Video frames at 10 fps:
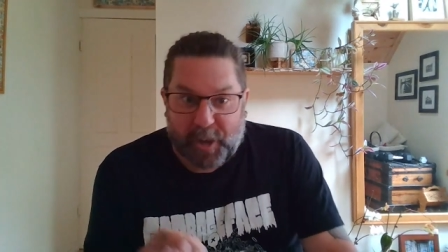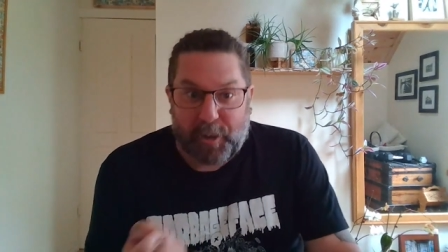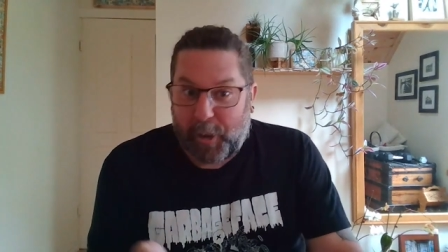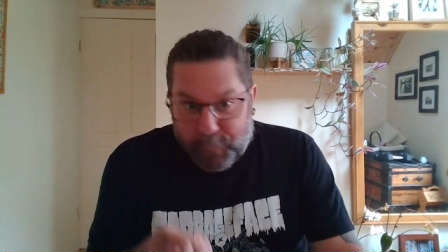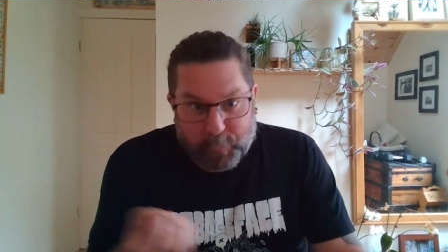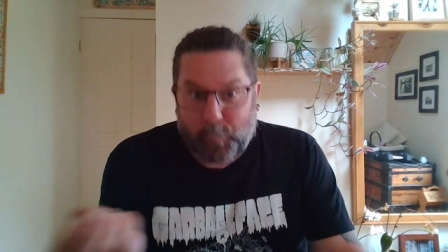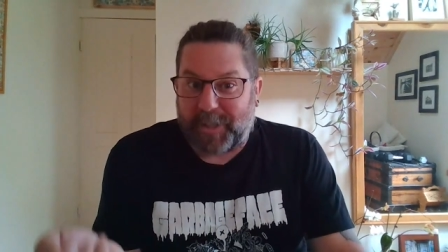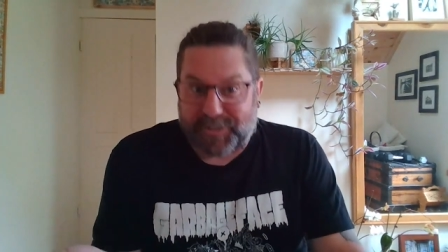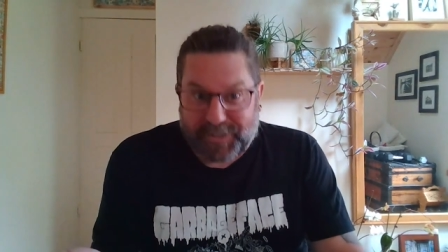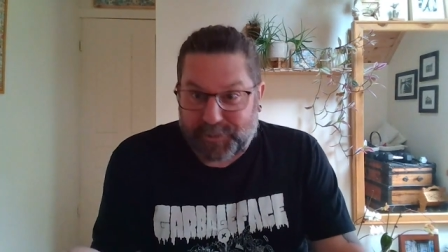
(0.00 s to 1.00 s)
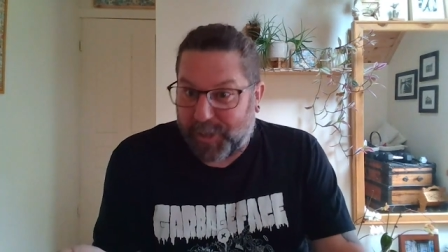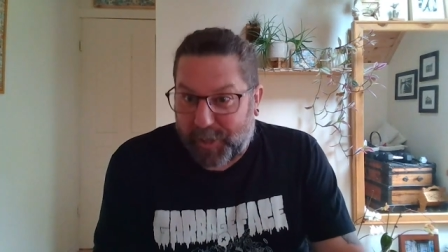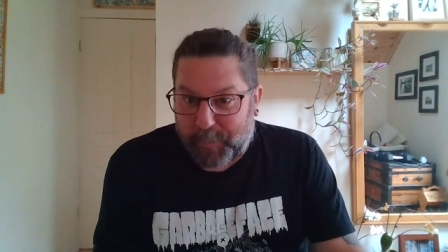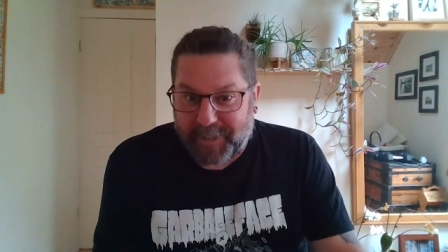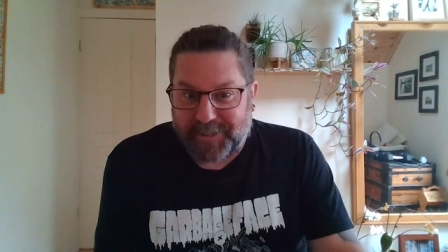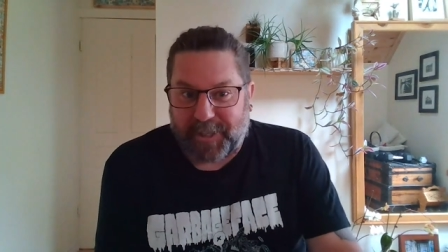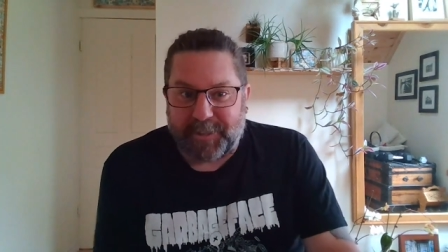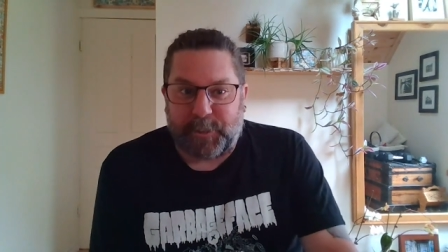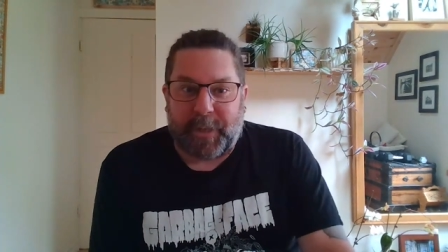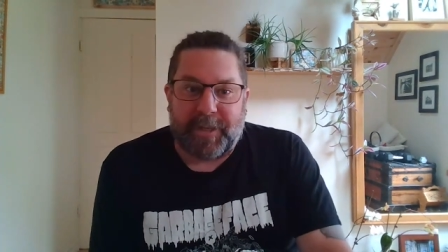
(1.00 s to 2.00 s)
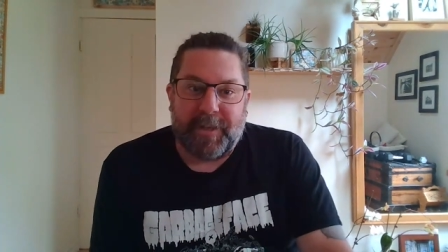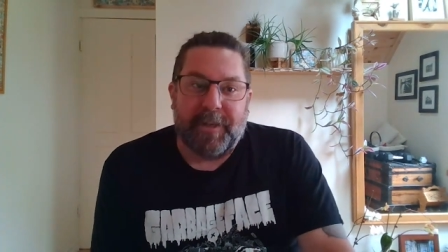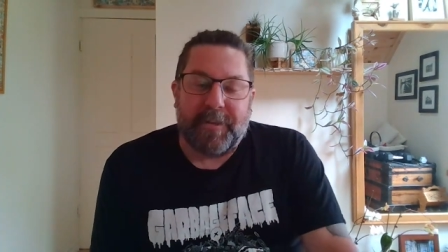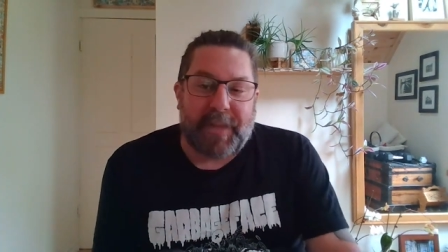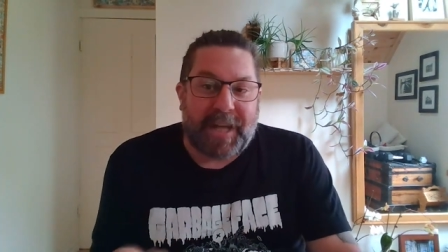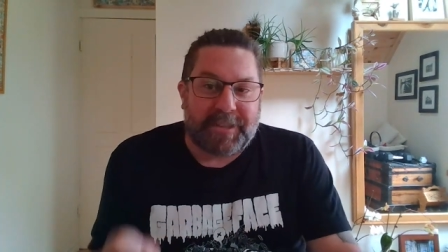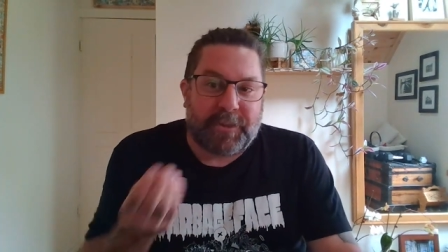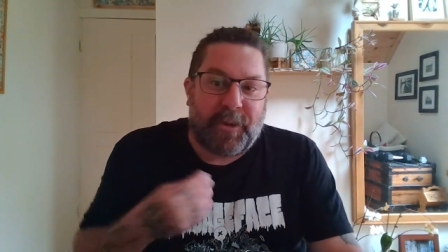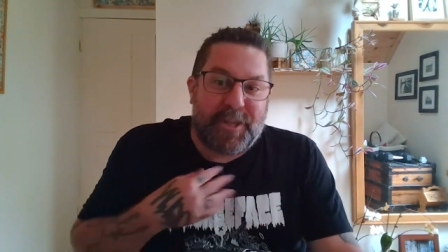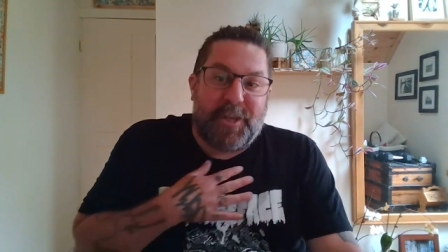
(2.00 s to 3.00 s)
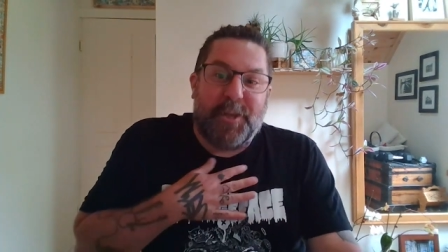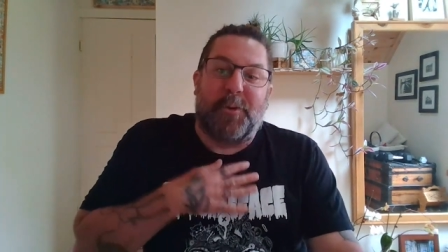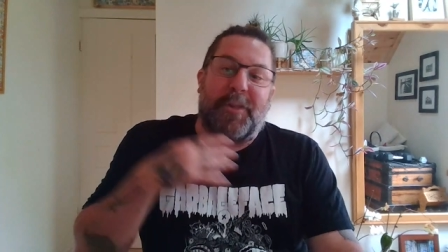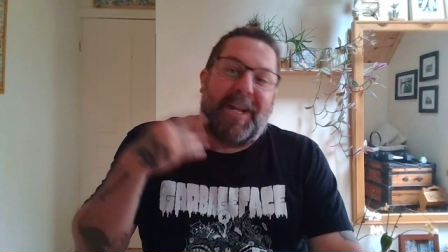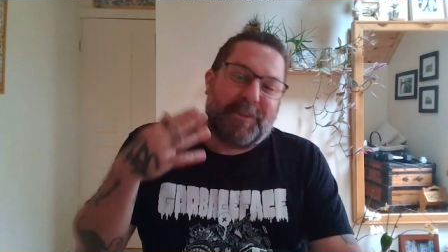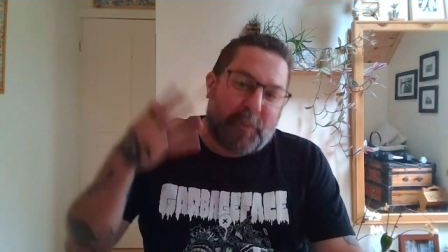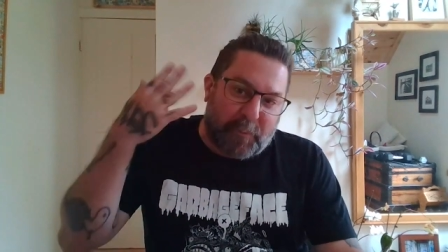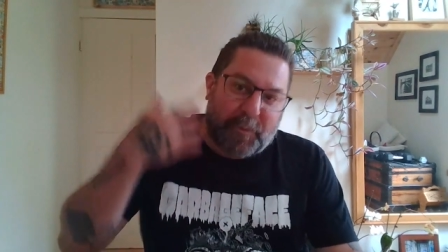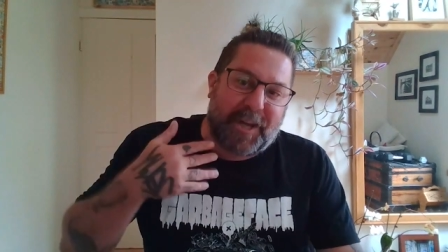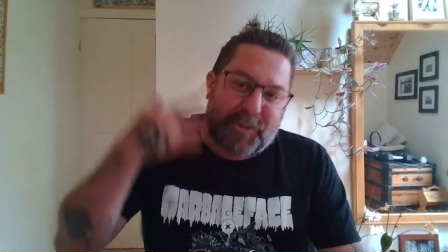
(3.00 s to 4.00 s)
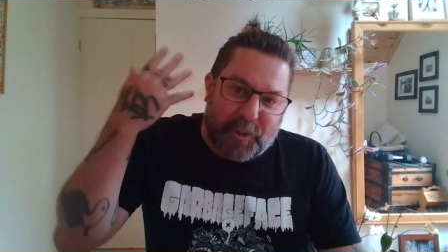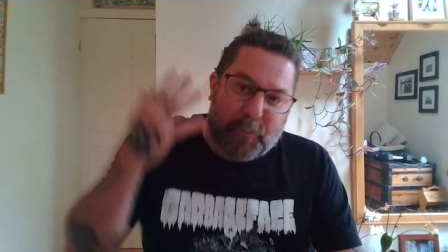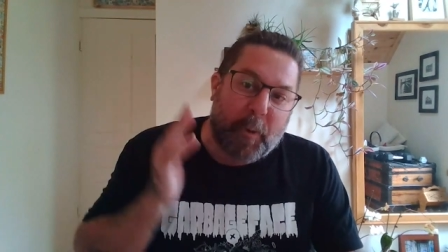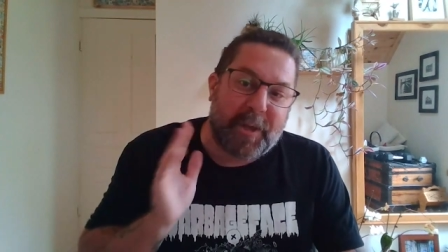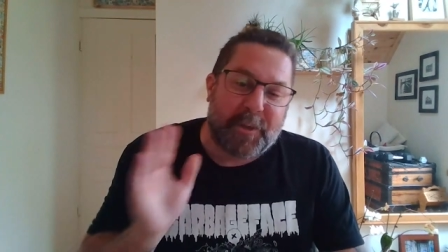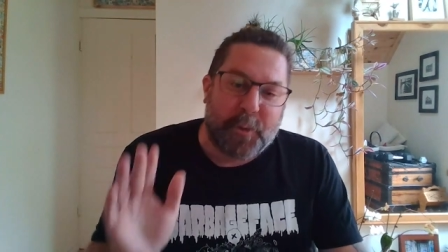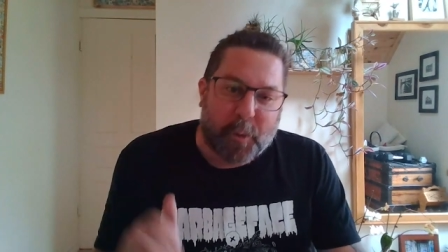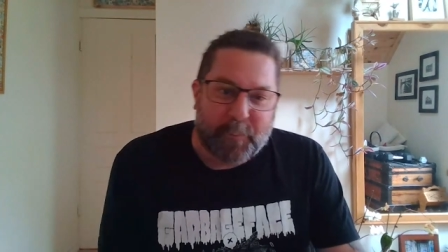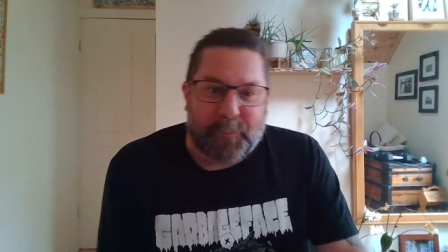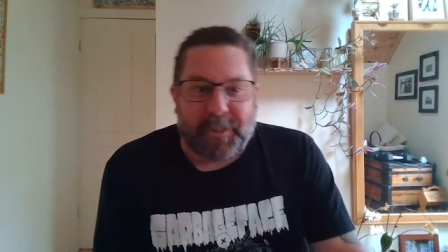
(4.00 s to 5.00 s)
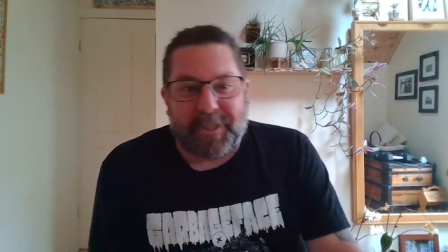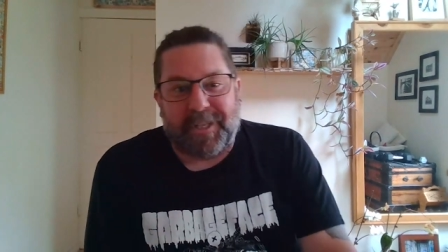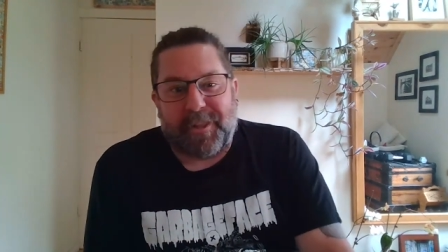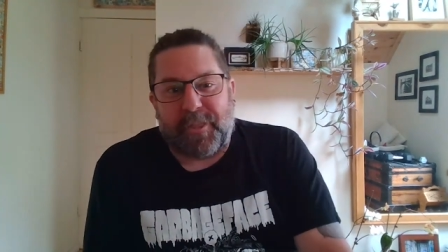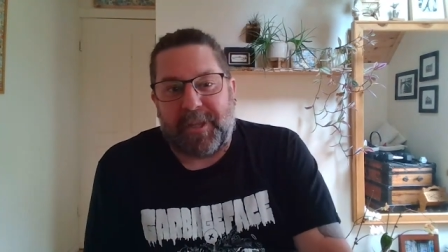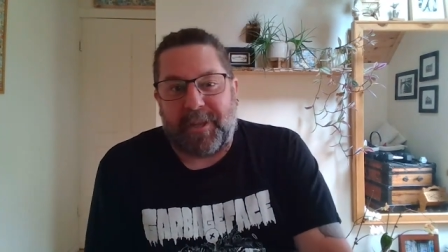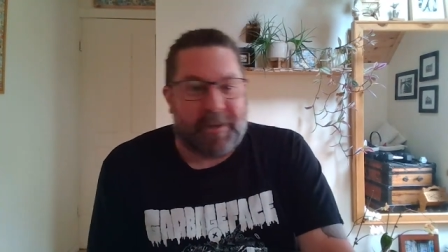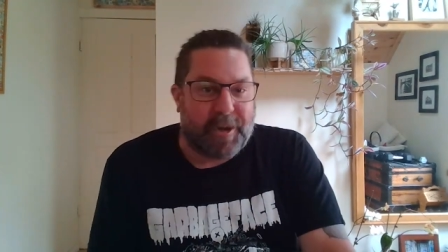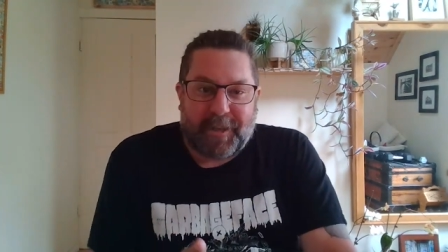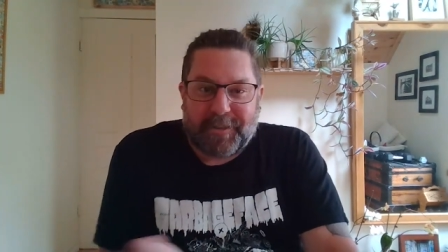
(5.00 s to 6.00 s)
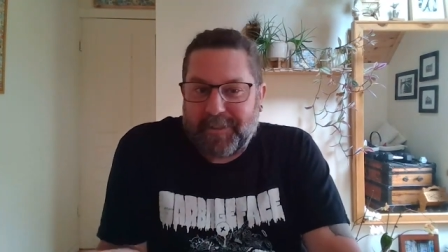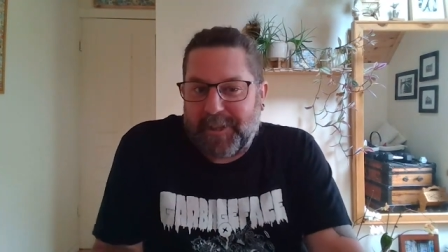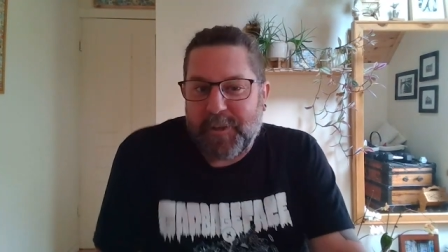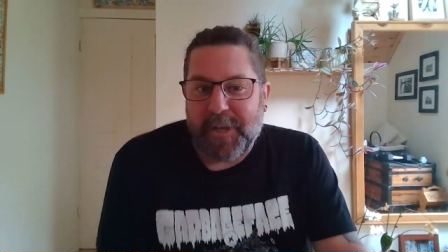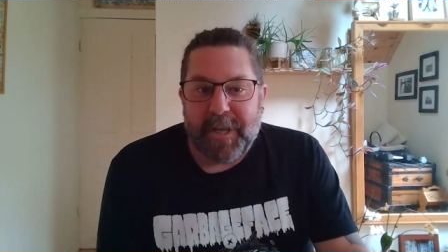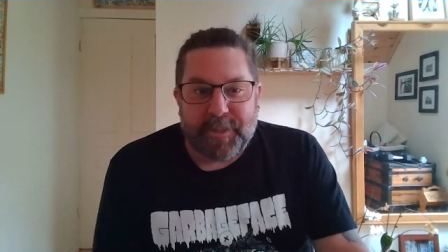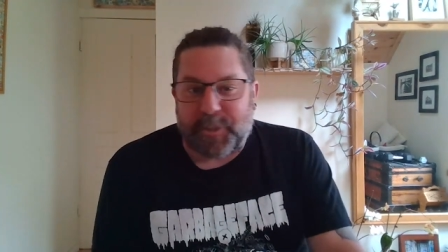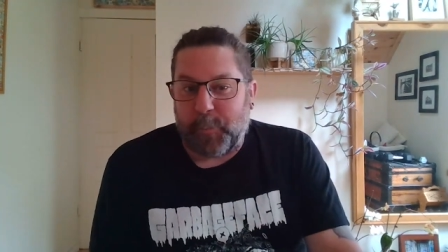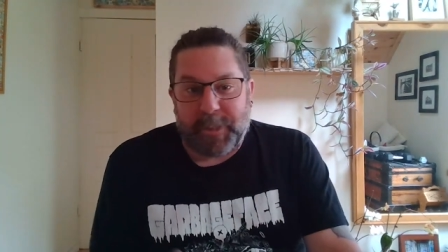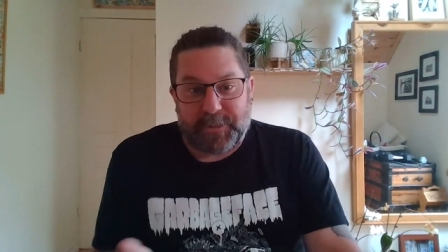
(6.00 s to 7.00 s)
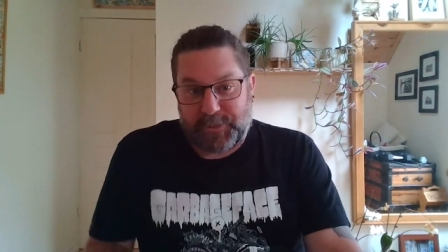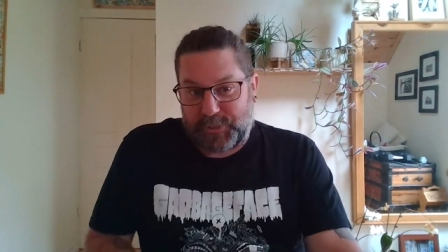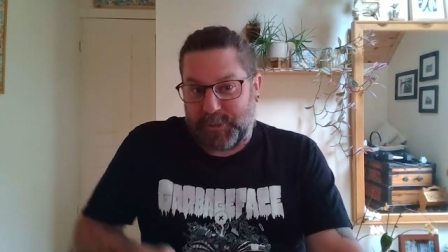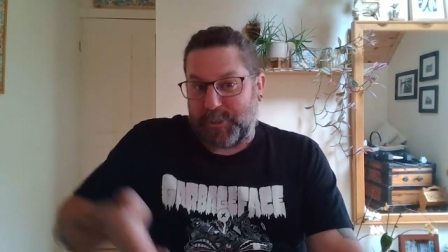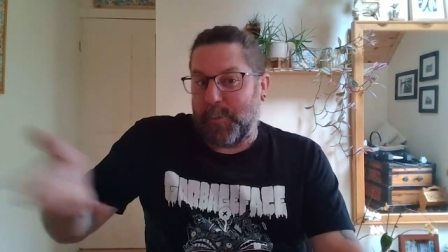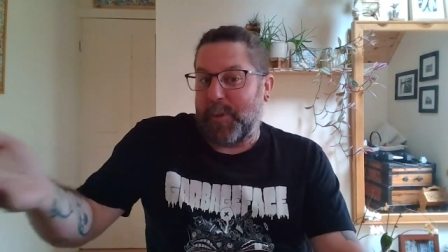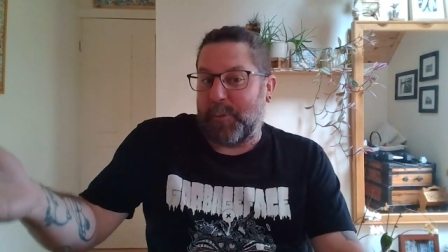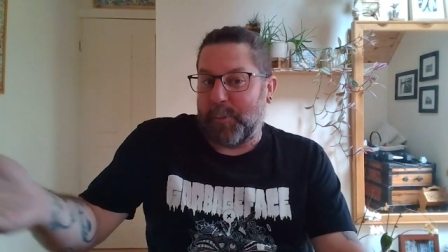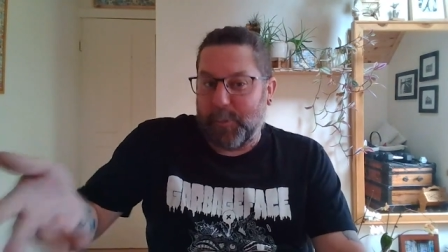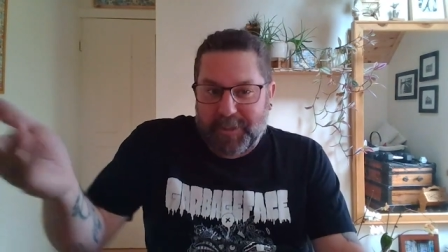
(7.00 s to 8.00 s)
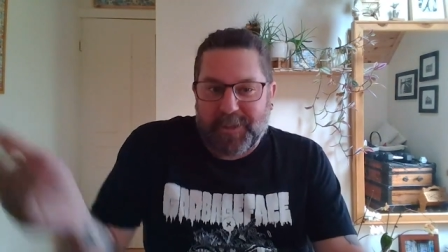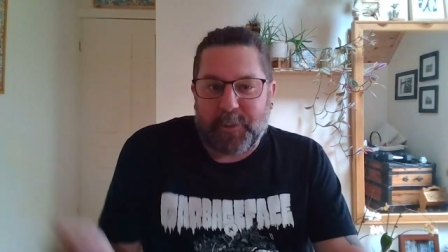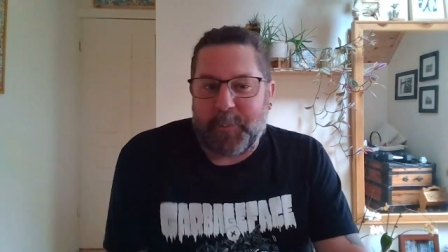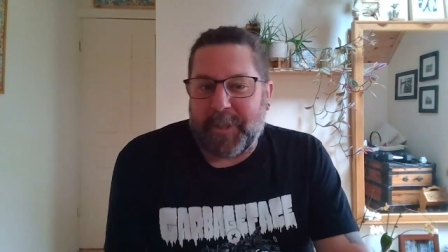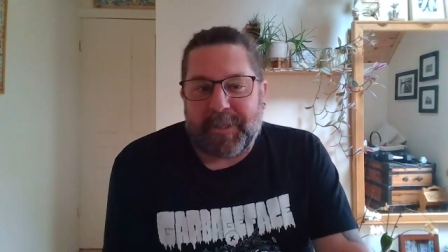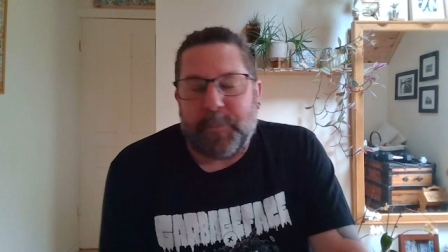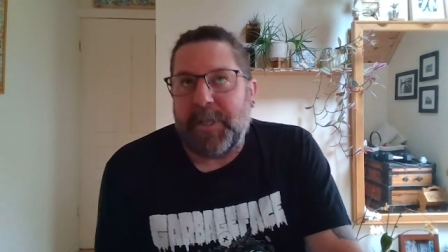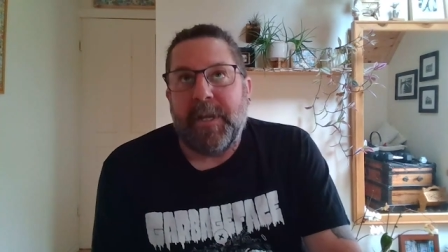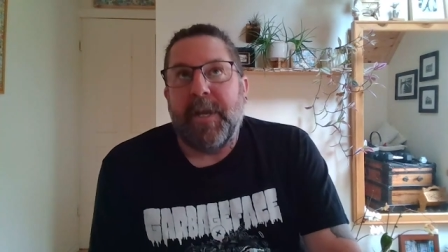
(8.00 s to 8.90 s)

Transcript: of what's done, been done to it, that's yeah. on you. That's a reflection of what you're feeling and thinking, not, you know, someone else is just going through it. You know what I mean? To me,